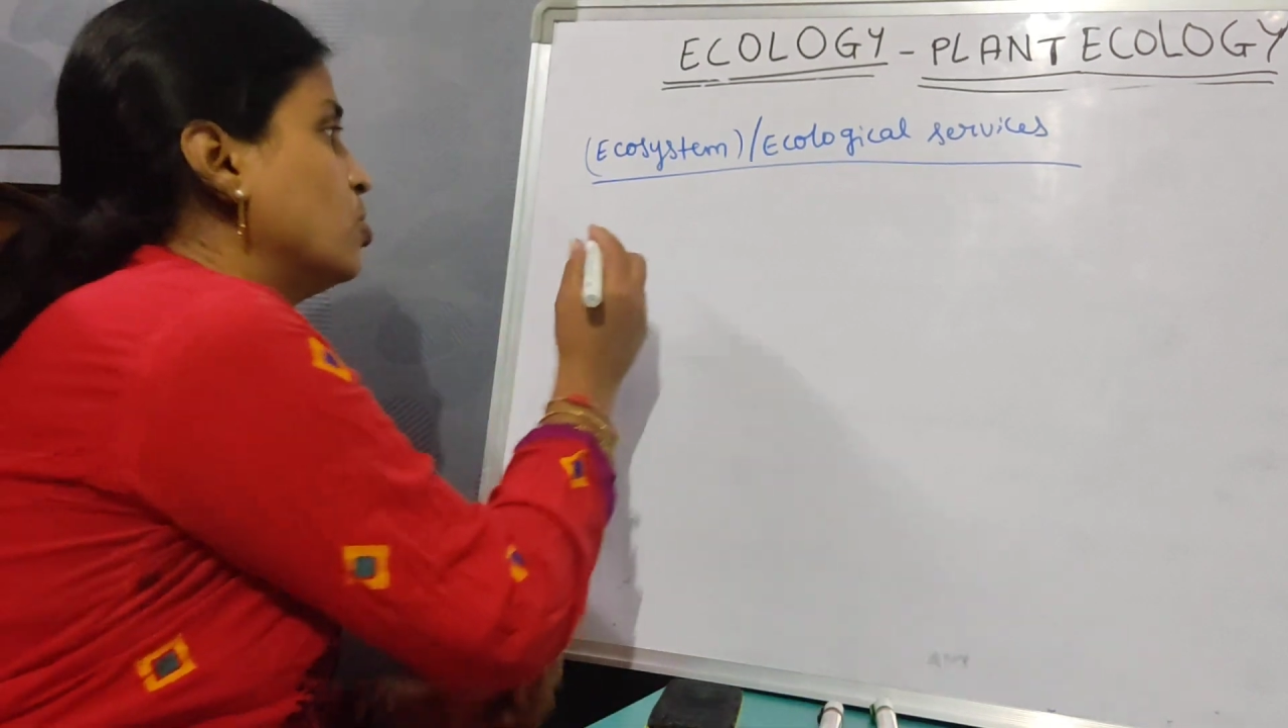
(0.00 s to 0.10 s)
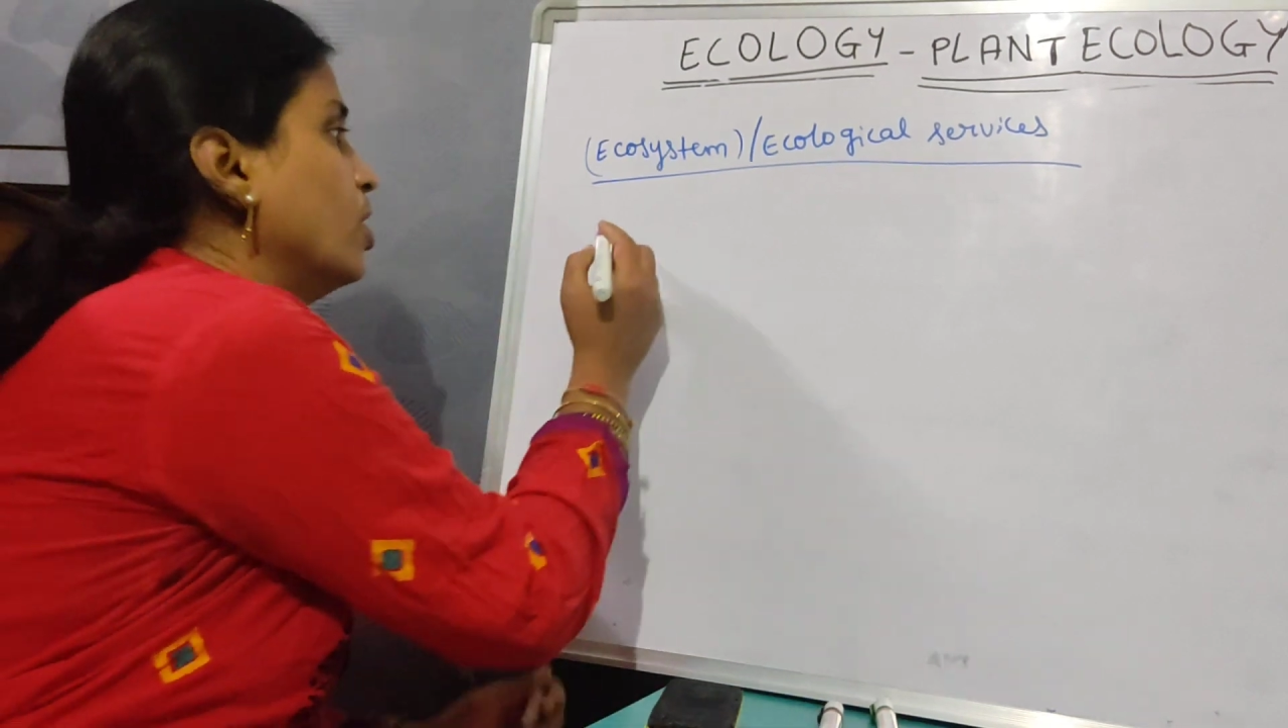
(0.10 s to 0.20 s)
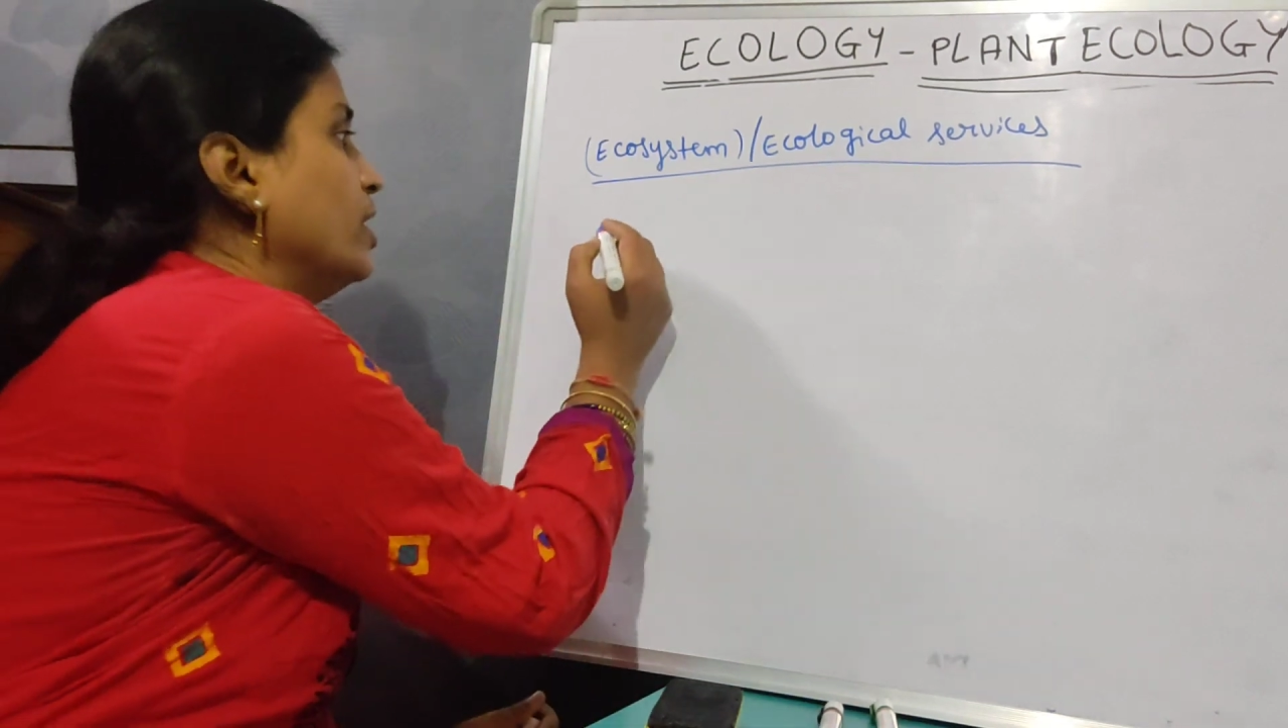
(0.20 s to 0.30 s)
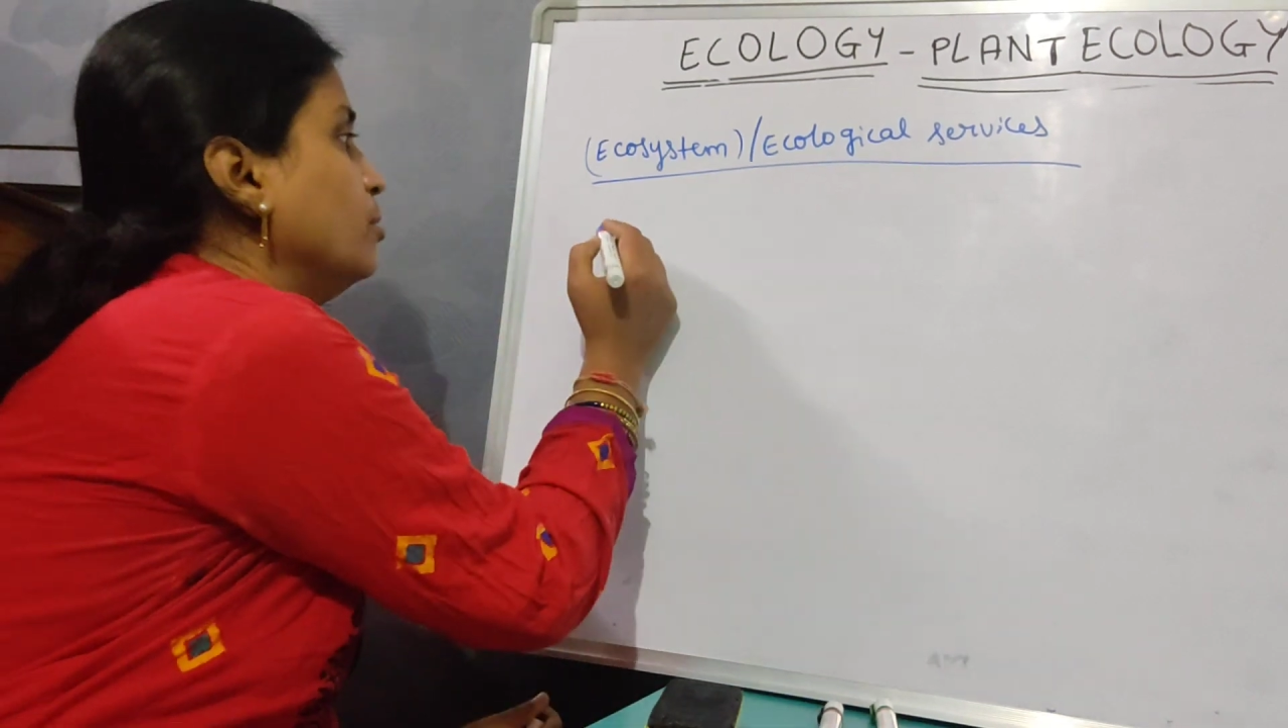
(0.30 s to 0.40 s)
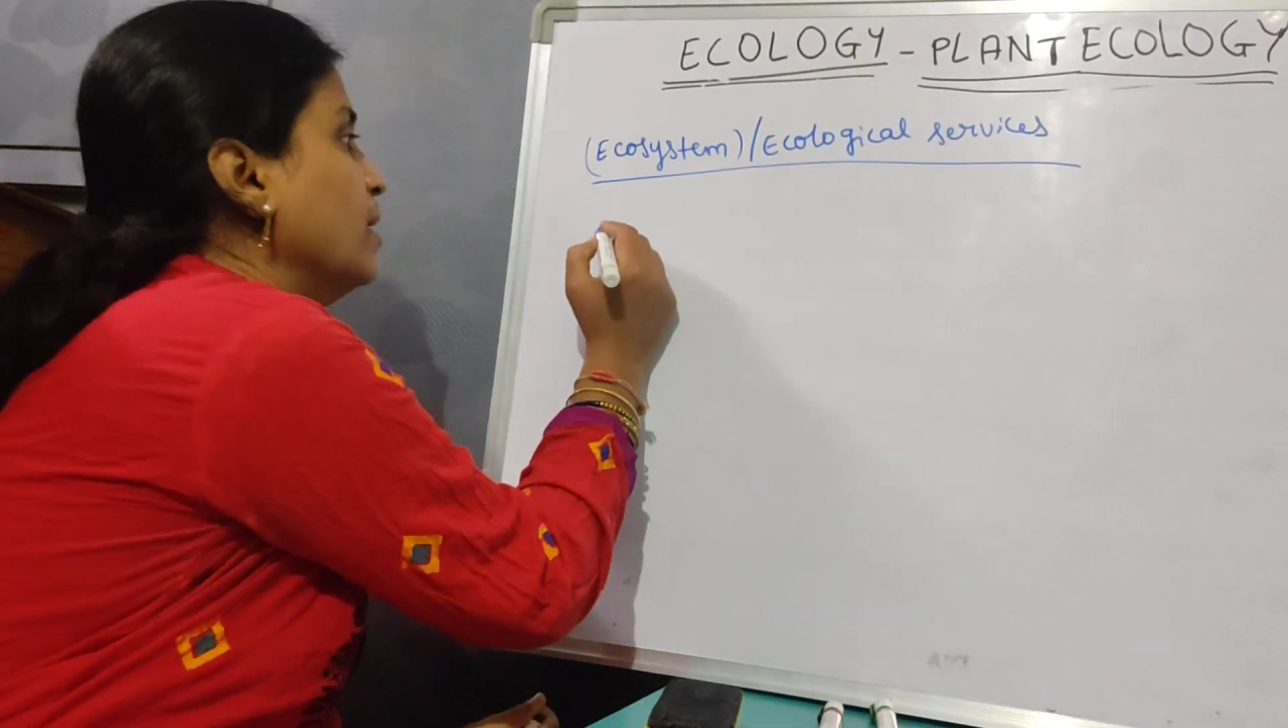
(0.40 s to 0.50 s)

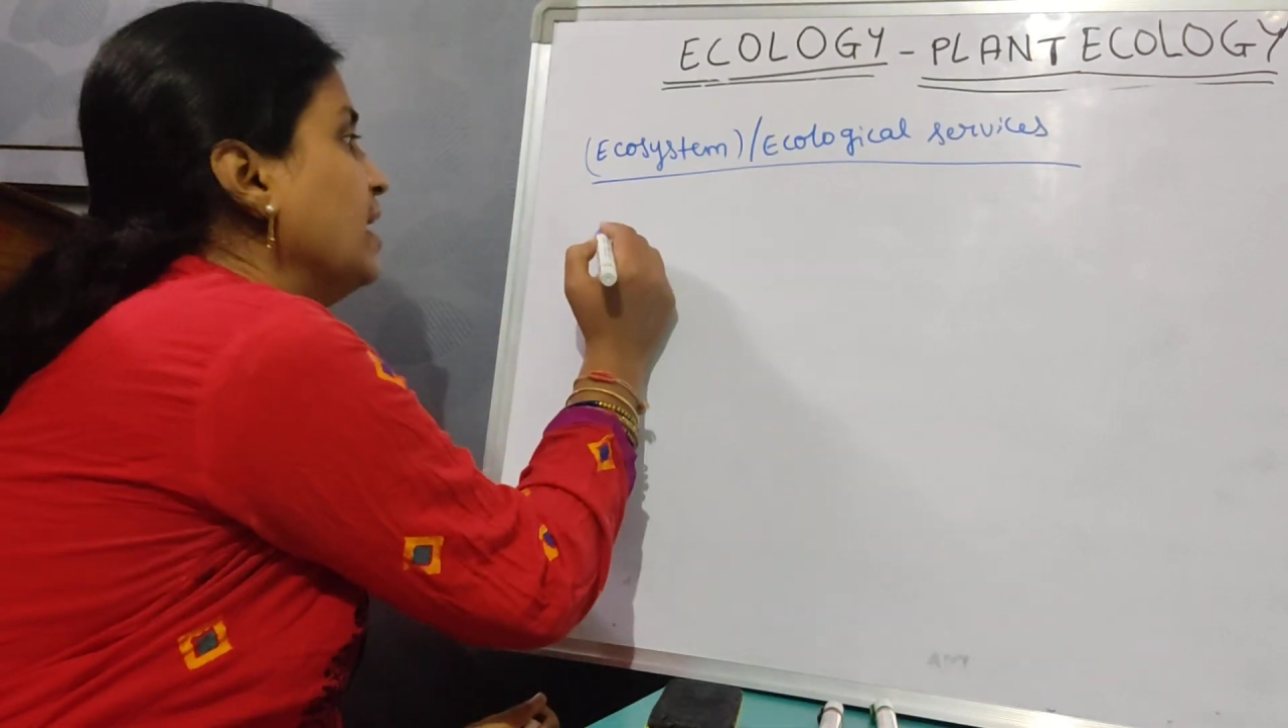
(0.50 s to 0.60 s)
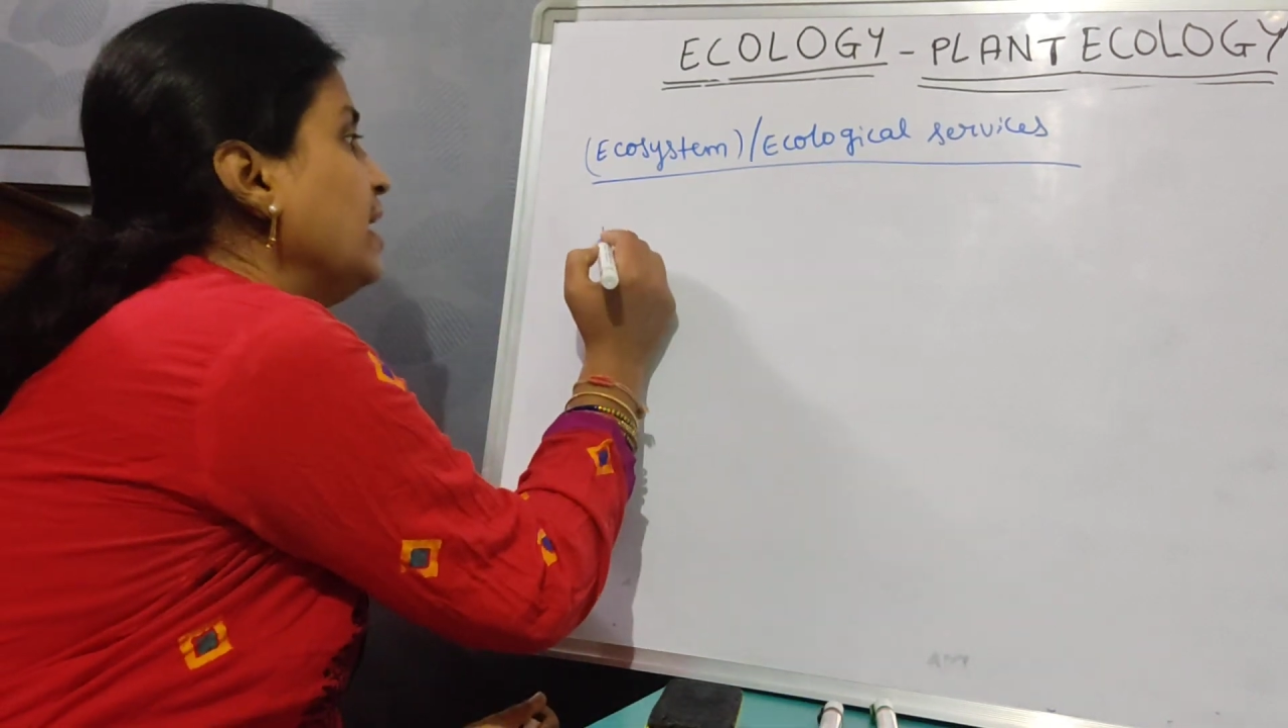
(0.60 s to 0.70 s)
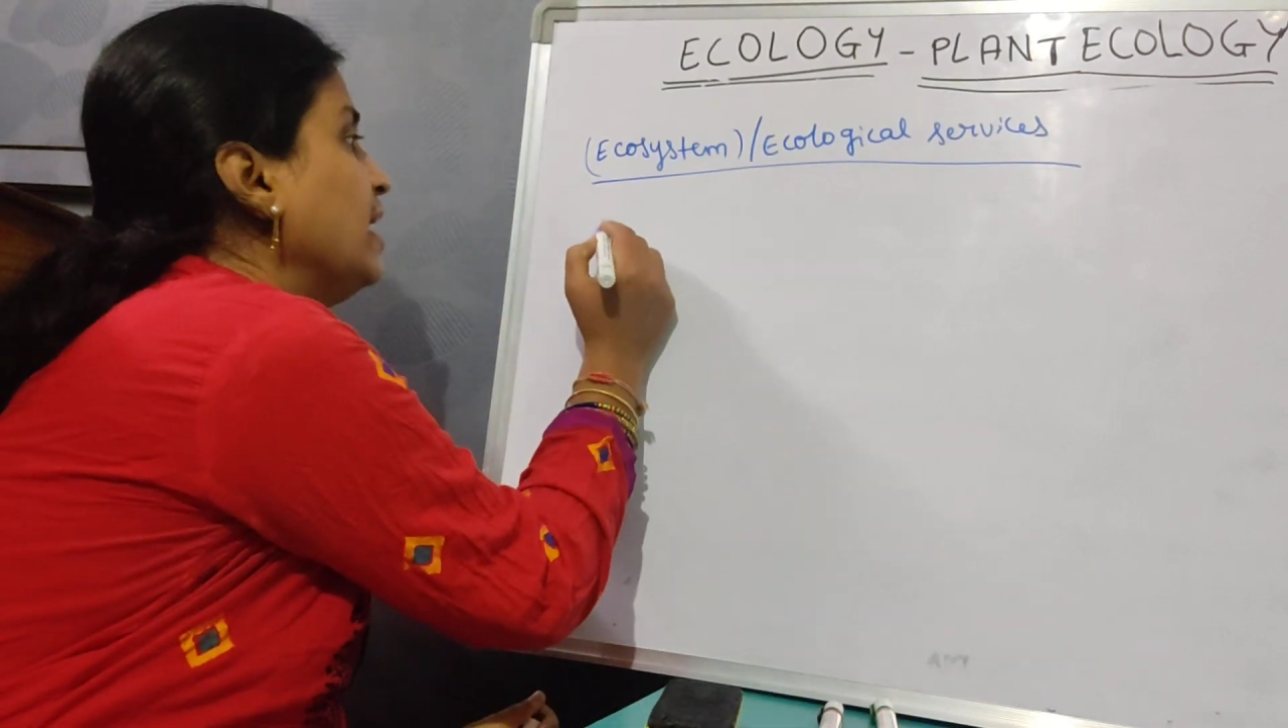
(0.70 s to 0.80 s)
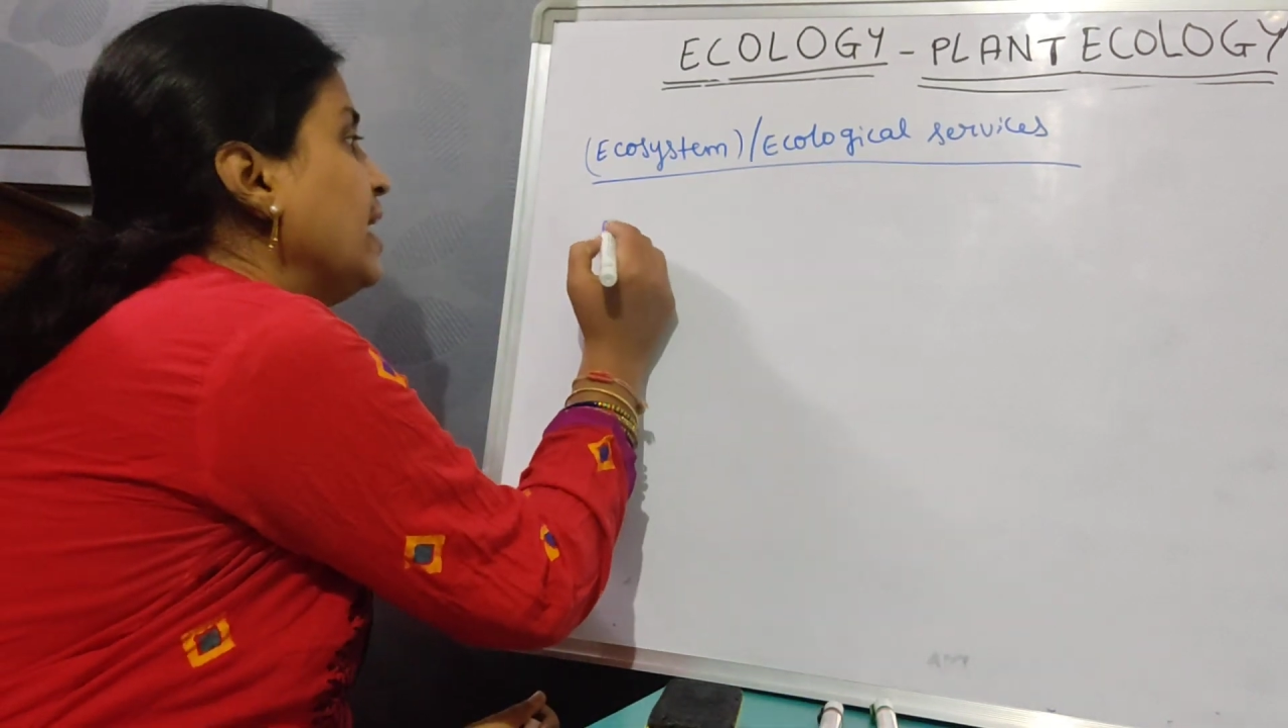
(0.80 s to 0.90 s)
coined by